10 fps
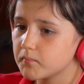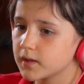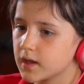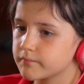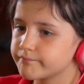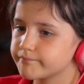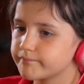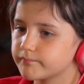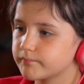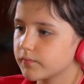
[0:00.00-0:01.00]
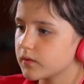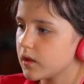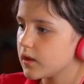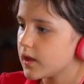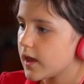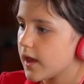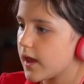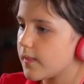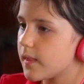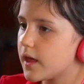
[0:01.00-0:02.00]
But yeah.
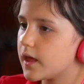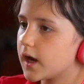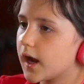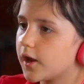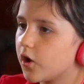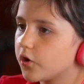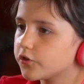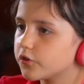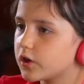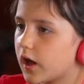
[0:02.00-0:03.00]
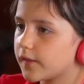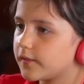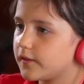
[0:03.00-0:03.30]
And then I also got